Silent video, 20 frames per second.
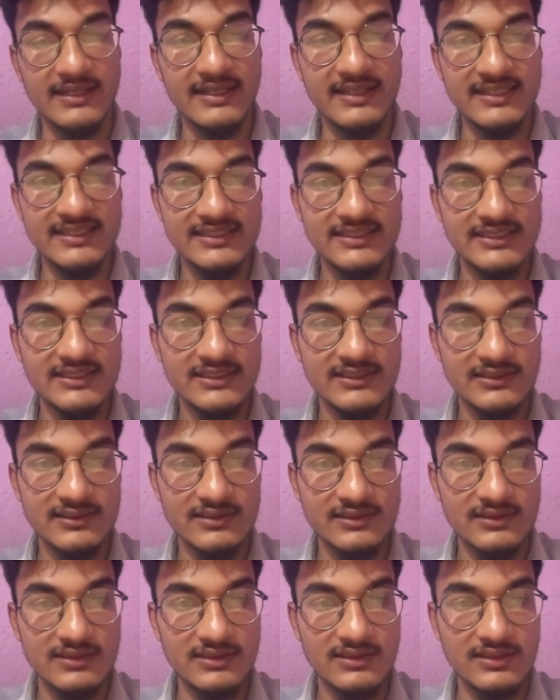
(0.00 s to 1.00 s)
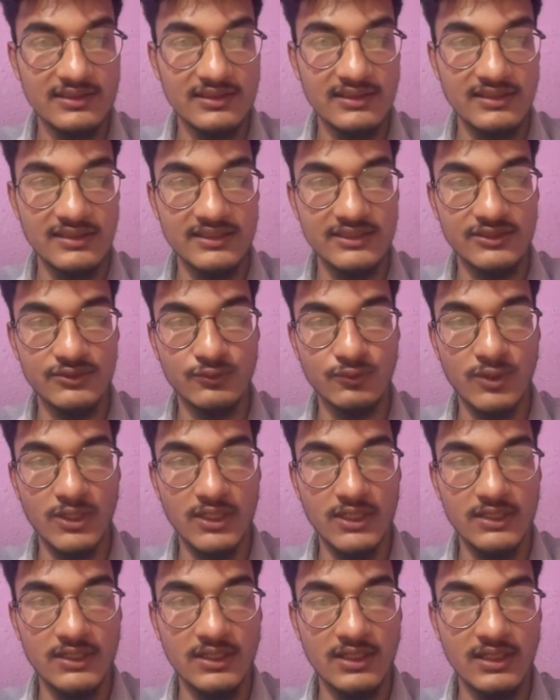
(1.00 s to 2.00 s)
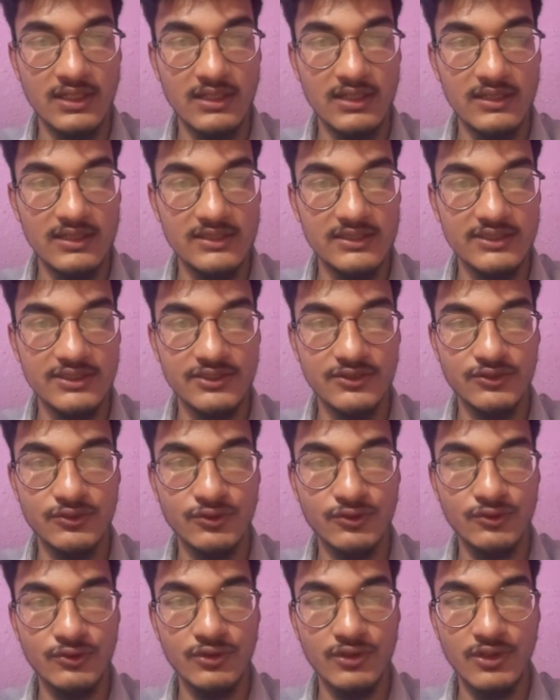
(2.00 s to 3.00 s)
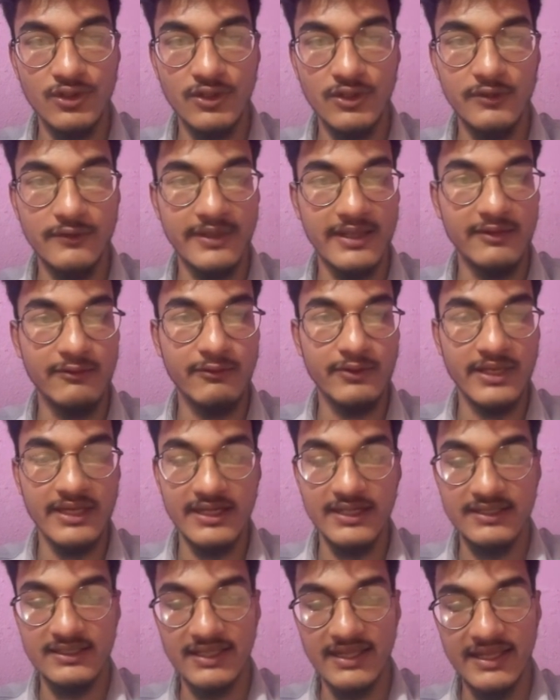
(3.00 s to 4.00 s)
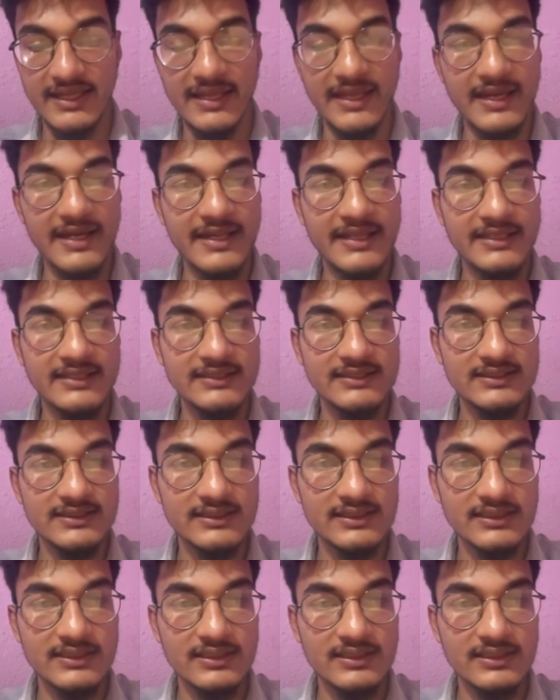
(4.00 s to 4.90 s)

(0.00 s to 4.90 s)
list, list one, list two. You can create headings.